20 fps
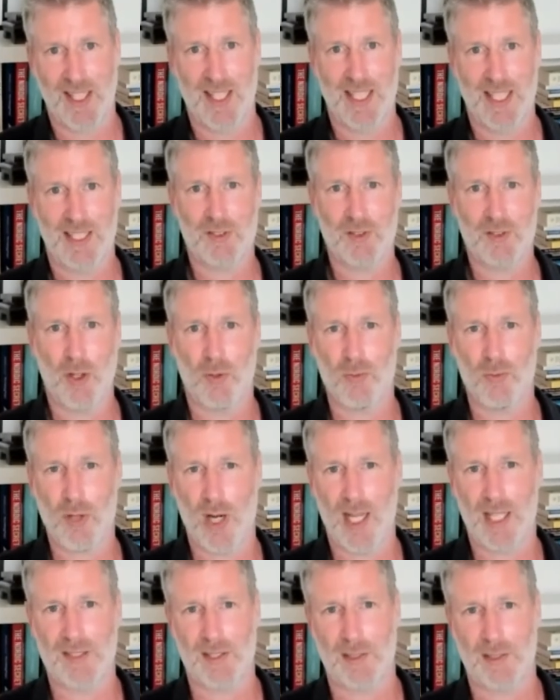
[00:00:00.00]
is not
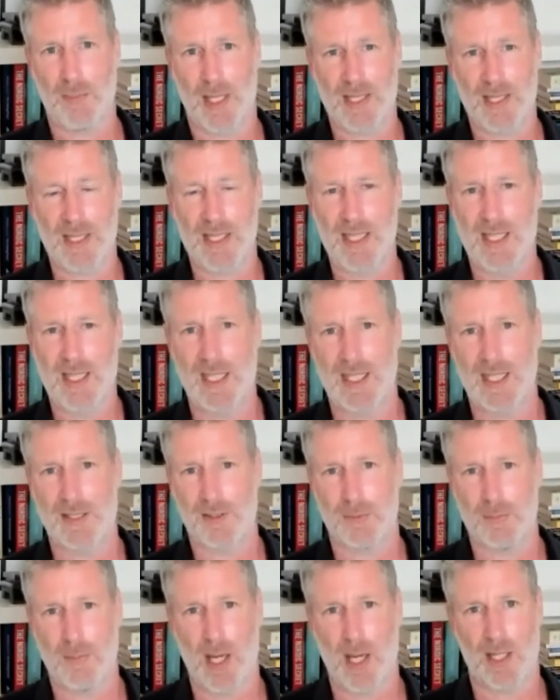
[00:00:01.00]
rising by nearly
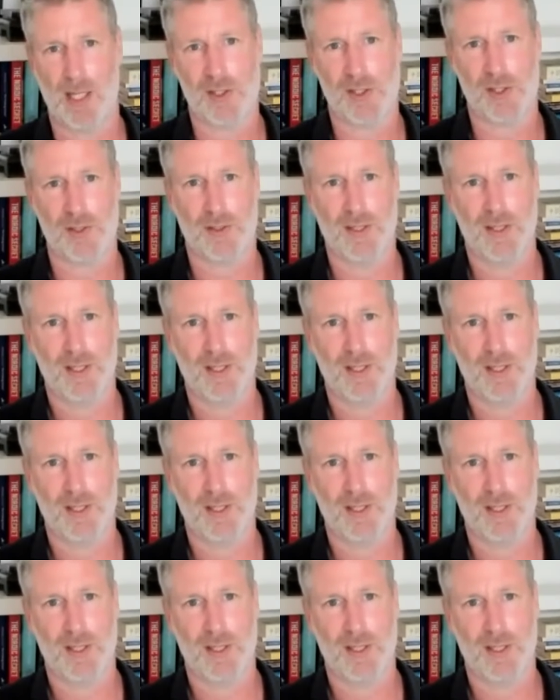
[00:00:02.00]
as much